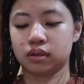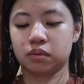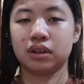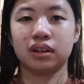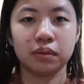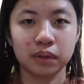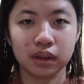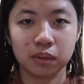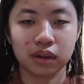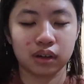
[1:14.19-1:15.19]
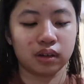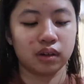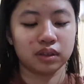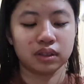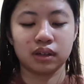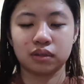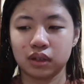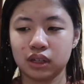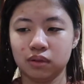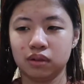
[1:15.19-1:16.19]
We're gonna make it work, you know. It's a get
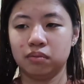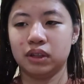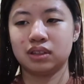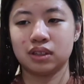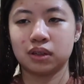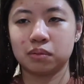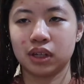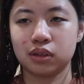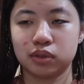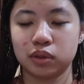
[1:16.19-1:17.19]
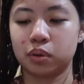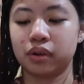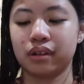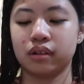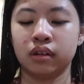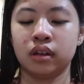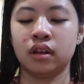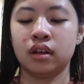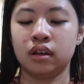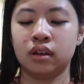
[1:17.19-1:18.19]
ready with me. It's not a makeup tutorial.
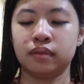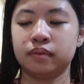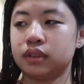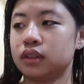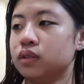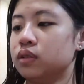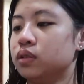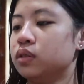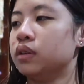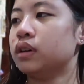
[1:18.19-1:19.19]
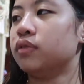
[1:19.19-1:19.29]
Oh, I